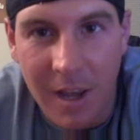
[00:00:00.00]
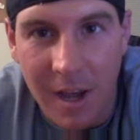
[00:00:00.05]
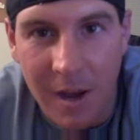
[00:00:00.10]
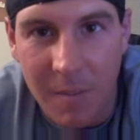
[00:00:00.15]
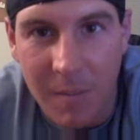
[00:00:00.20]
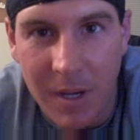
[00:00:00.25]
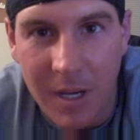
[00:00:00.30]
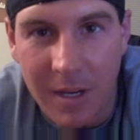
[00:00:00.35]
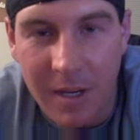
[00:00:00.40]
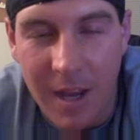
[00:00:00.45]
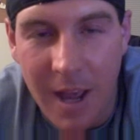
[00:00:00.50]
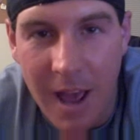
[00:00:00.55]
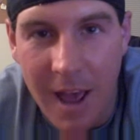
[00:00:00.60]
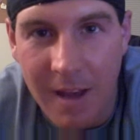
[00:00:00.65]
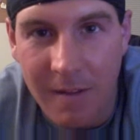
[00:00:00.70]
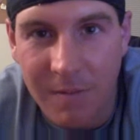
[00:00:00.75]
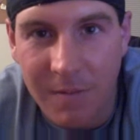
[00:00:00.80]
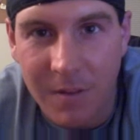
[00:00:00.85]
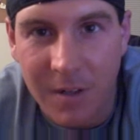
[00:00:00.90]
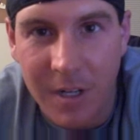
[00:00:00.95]
I mean,
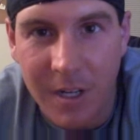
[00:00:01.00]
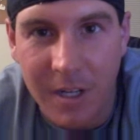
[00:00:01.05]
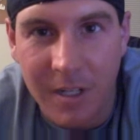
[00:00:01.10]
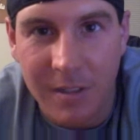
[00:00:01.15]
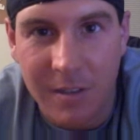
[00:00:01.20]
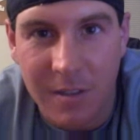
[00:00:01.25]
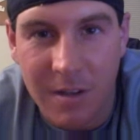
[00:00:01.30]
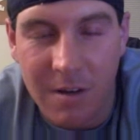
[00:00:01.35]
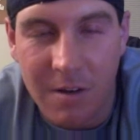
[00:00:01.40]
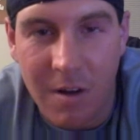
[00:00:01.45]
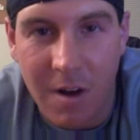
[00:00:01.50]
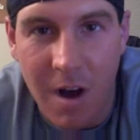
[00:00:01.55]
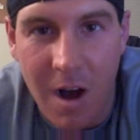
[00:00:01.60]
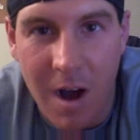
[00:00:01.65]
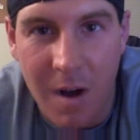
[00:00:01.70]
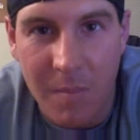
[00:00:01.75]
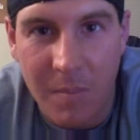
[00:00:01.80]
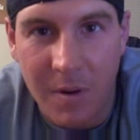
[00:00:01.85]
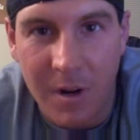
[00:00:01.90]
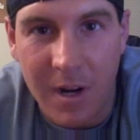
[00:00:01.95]
every single
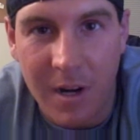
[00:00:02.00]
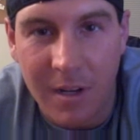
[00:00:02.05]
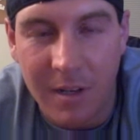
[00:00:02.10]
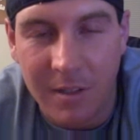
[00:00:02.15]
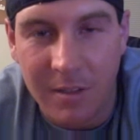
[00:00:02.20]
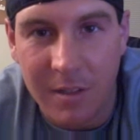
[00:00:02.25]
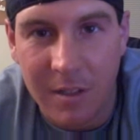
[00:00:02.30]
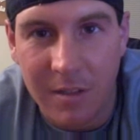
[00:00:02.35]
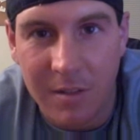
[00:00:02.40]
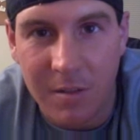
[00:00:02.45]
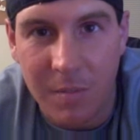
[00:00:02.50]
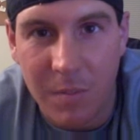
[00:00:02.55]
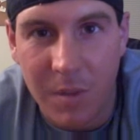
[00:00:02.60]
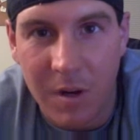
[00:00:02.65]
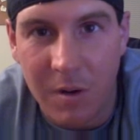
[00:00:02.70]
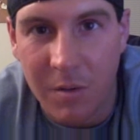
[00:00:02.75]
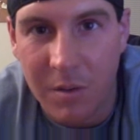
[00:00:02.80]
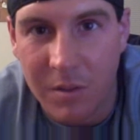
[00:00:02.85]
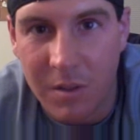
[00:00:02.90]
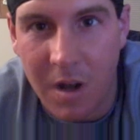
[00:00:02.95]
operating system,
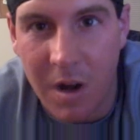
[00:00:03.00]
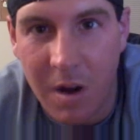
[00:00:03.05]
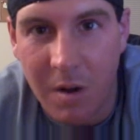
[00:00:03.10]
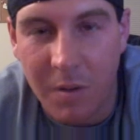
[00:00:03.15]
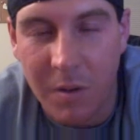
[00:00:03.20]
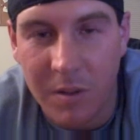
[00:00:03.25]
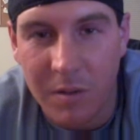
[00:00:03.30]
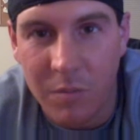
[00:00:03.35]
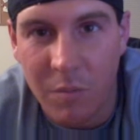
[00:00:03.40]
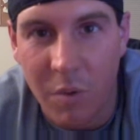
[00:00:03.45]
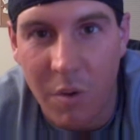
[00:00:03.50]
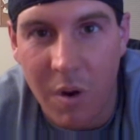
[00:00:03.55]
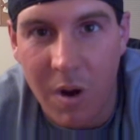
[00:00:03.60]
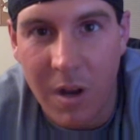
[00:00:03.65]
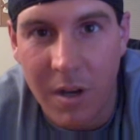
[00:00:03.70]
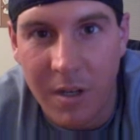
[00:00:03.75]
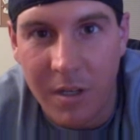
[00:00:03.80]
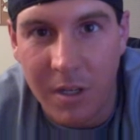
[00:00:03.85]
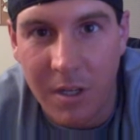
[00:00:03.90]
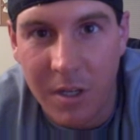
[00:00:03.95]
there was always
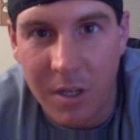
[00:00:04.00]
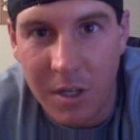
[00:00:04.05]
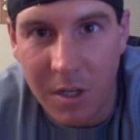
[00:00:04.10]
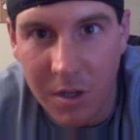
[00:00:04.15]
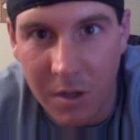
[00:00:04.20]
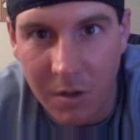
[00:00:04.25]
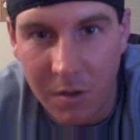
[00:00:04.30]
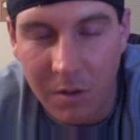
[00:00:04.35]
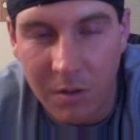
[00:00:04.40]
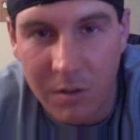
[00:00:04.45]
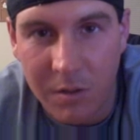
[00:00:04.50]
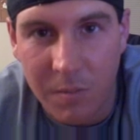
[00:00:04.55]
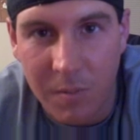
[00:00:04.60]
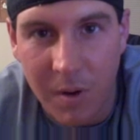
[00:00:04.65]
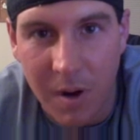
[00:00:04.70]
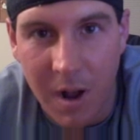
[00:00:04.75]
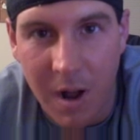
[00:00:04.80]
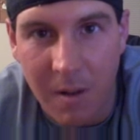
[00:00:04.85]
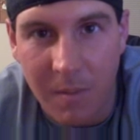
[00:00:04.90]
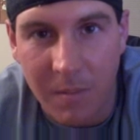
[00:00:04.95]
one huge
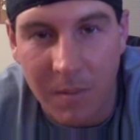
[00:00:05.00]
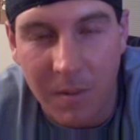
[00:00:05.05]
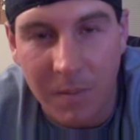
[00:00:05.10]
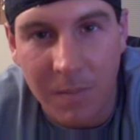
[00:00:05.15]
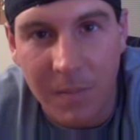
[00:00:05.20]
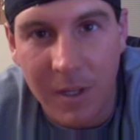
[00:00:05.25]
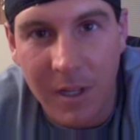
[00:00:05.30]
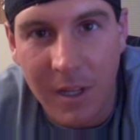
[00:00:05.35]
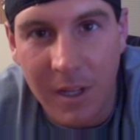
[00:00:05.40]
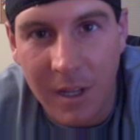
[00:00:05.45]
problem